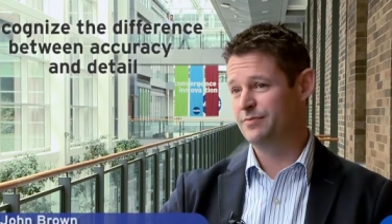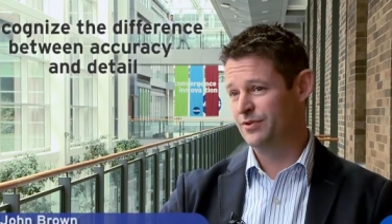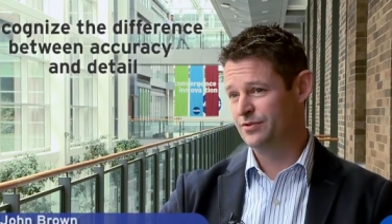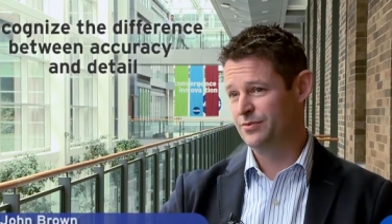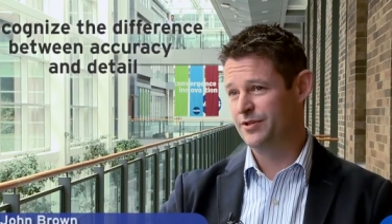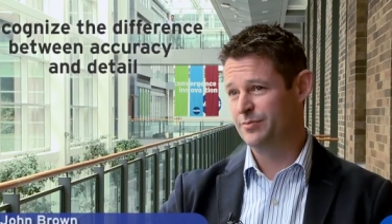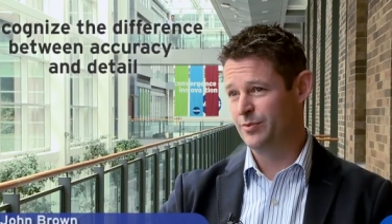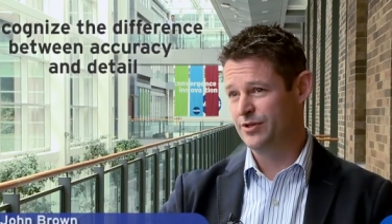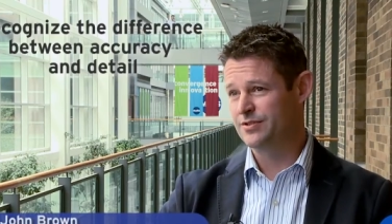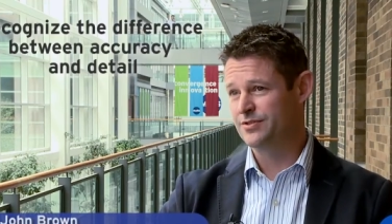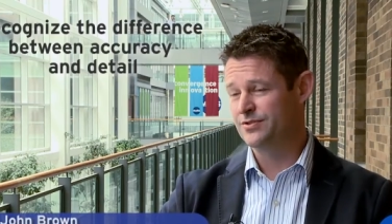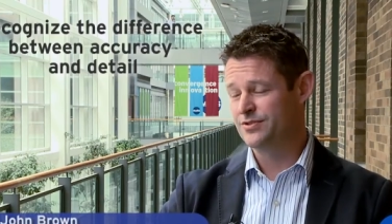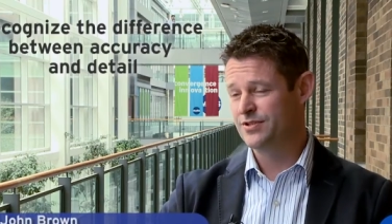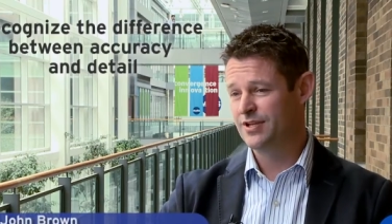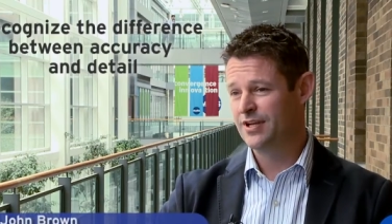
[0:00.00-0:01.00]
about three D
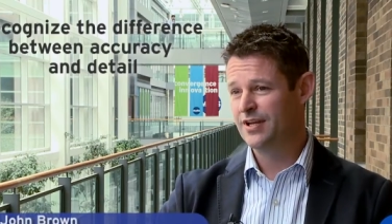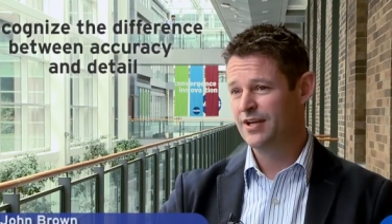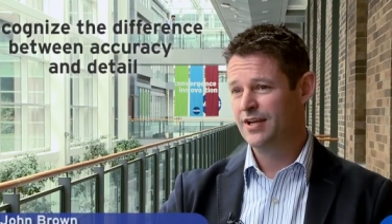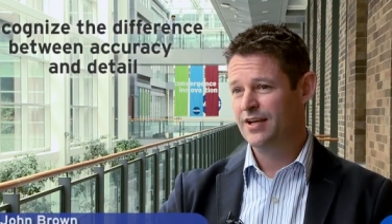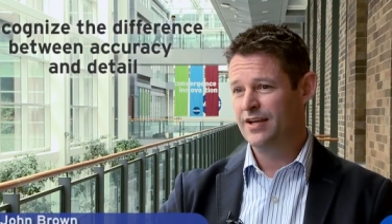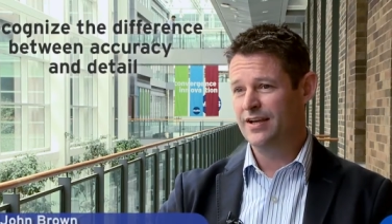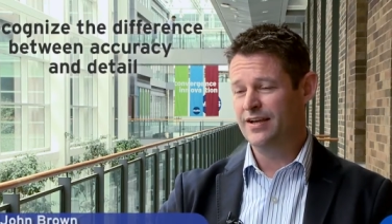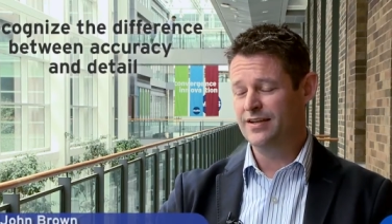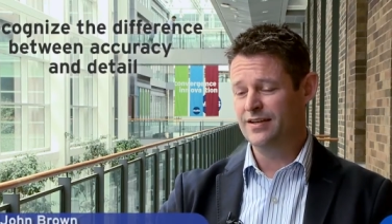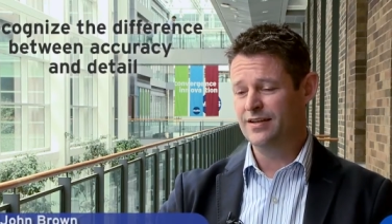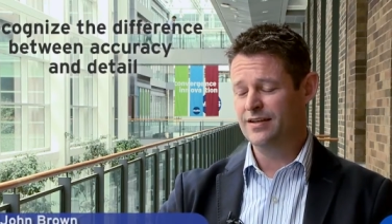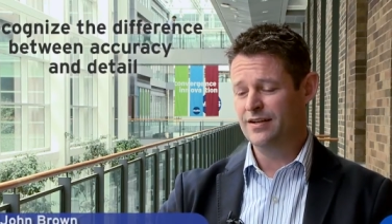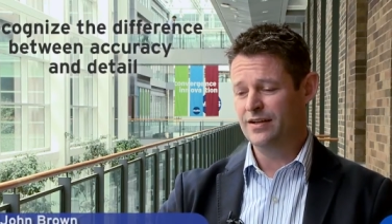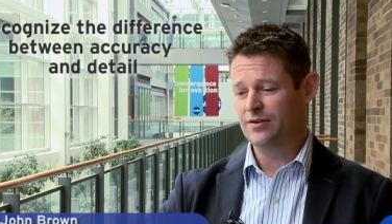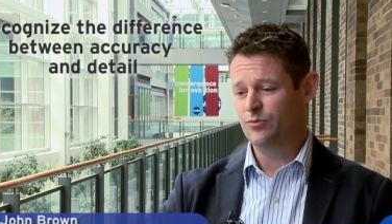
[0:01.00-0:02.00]
printers. And
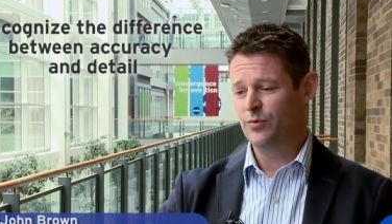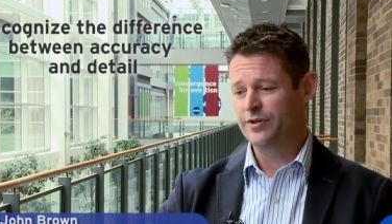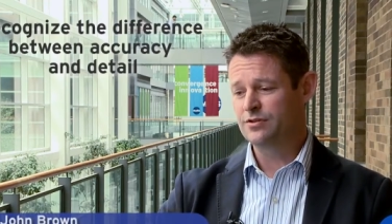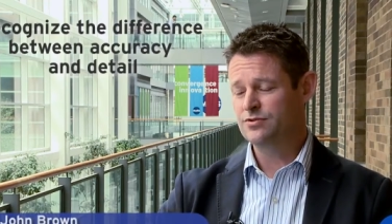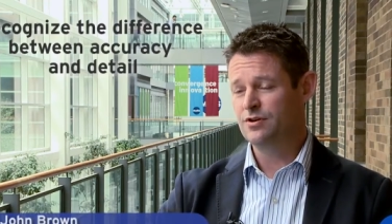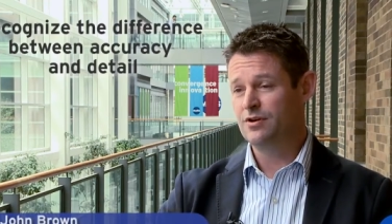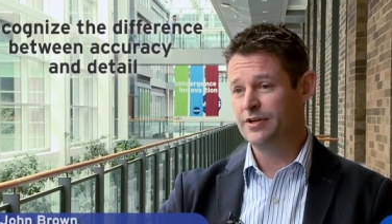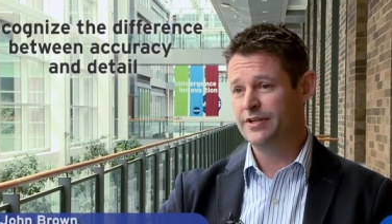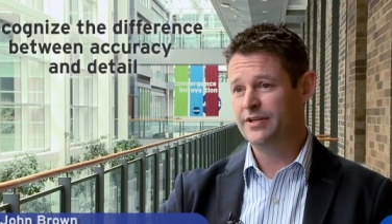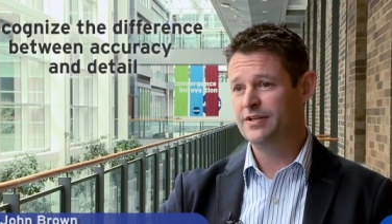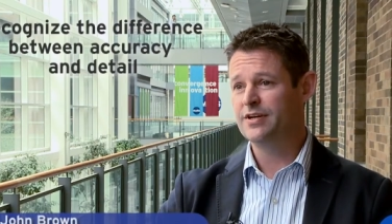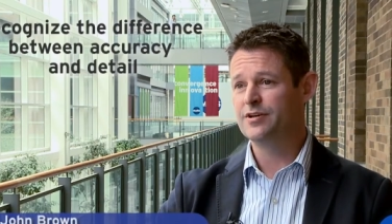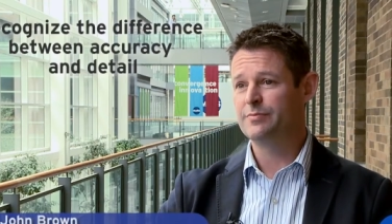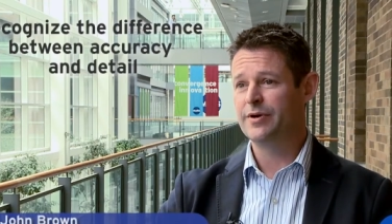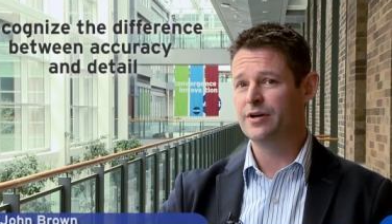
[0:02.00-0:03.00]
when you're talking
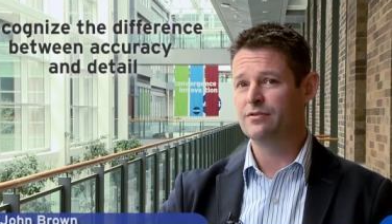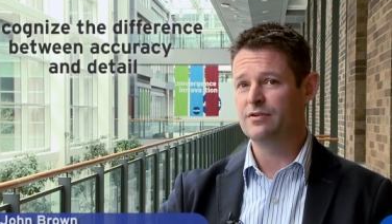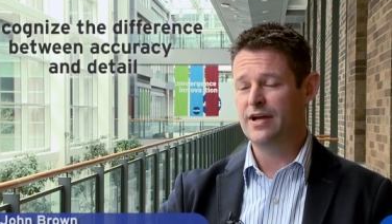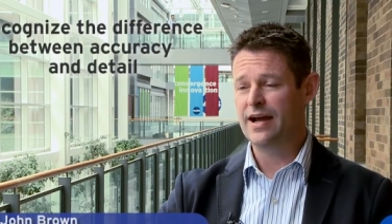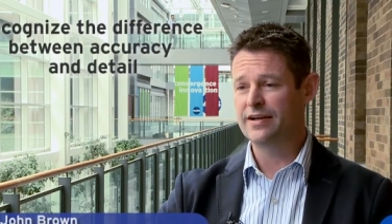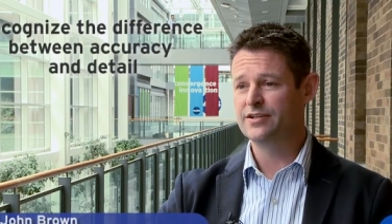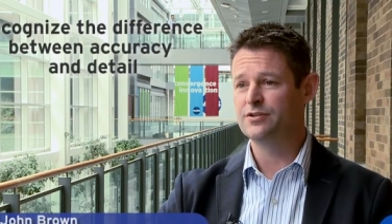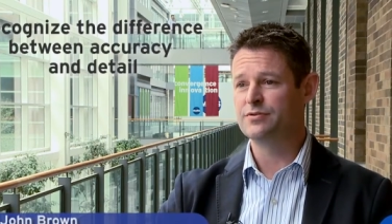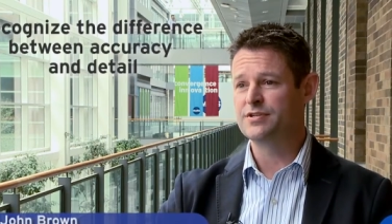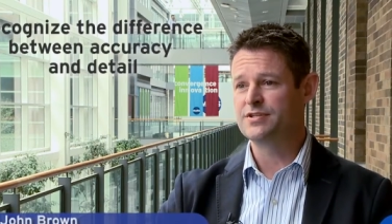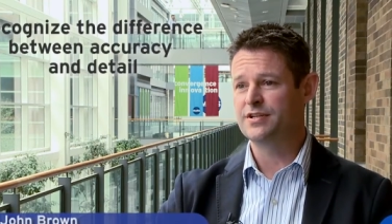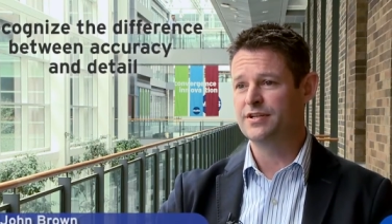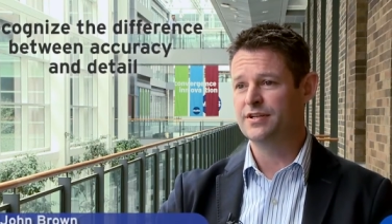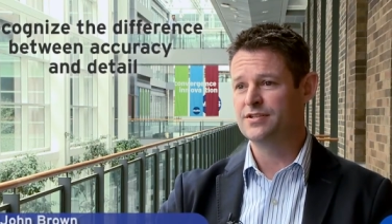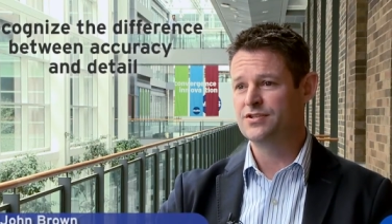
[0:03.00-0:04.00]
about
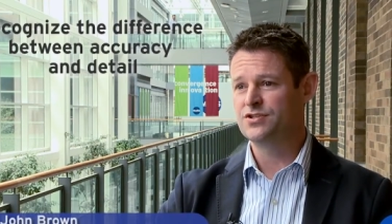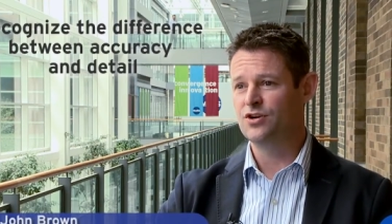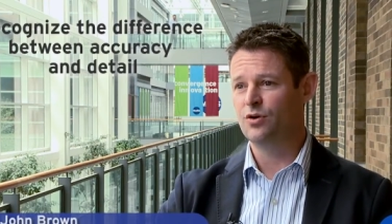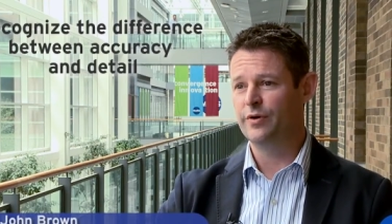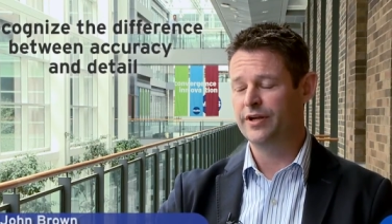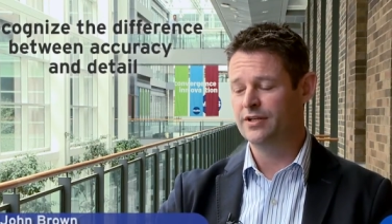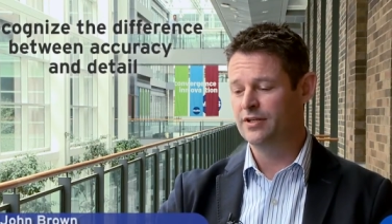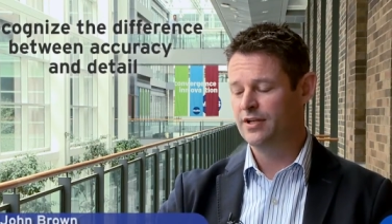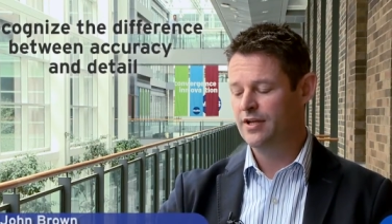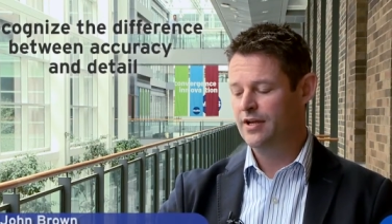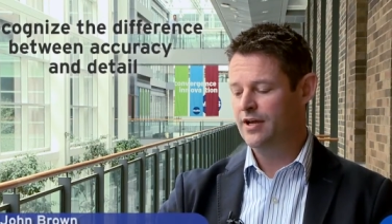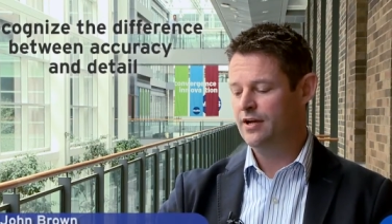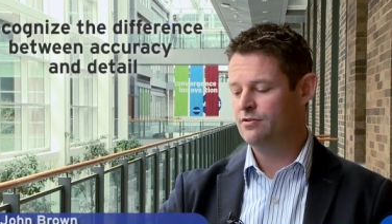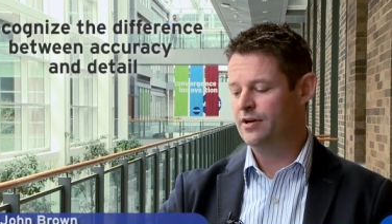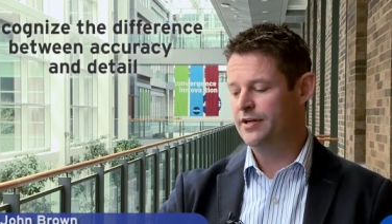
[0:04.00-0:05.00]
accuracy, it's knowing
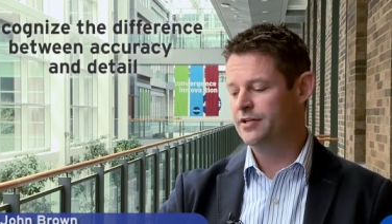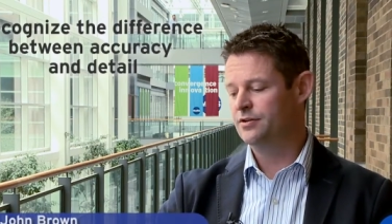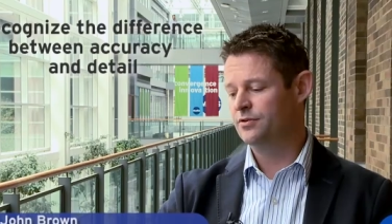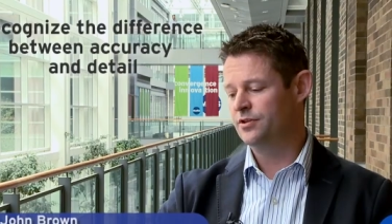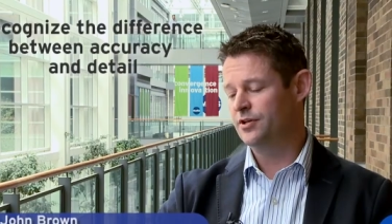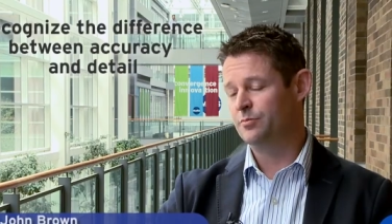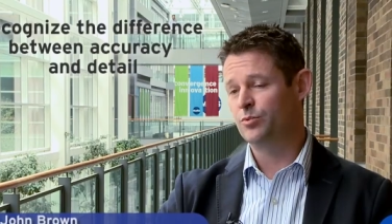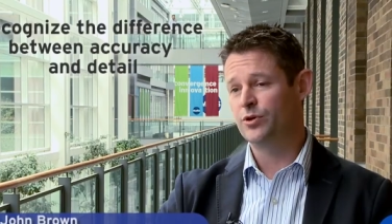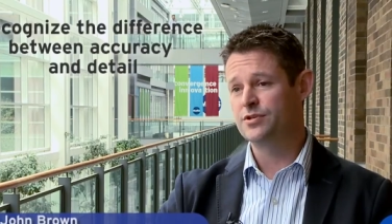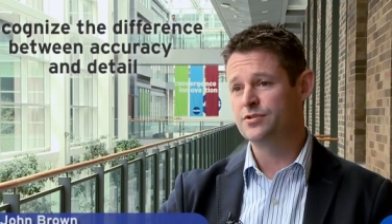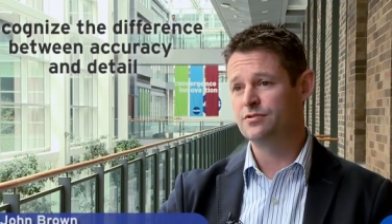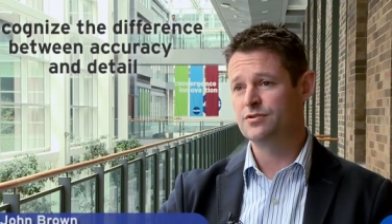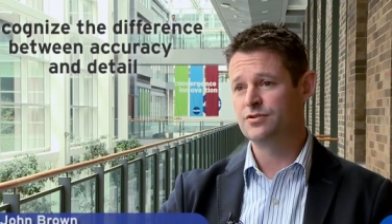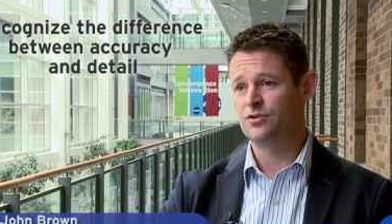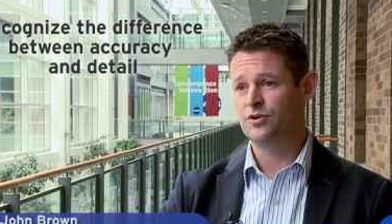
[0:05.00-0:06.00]
how accurate the
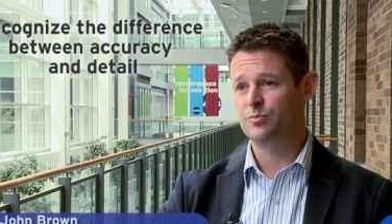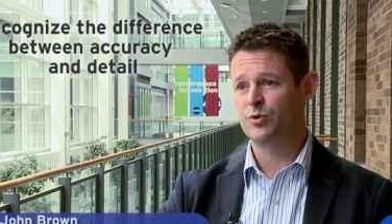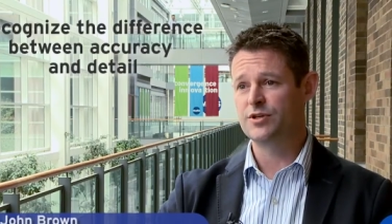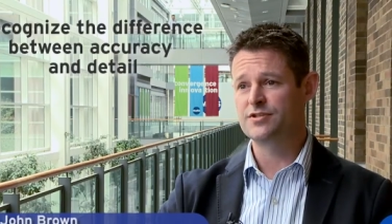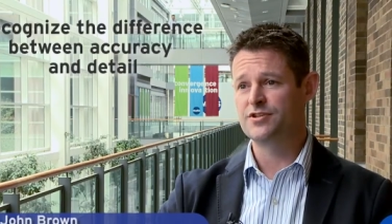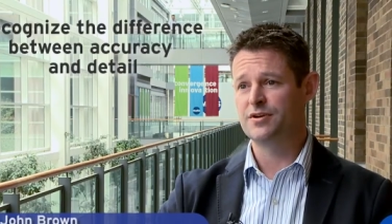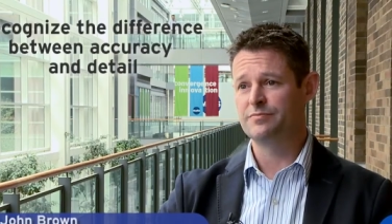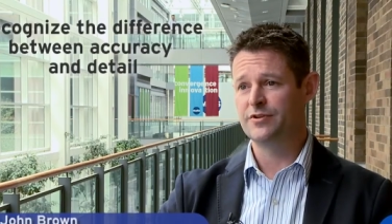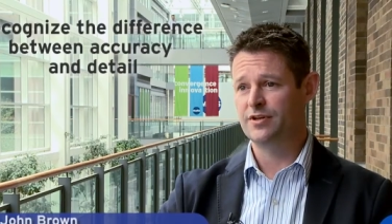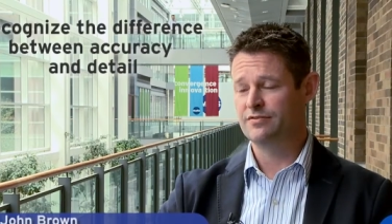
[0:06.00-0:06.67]
printer is going to print something.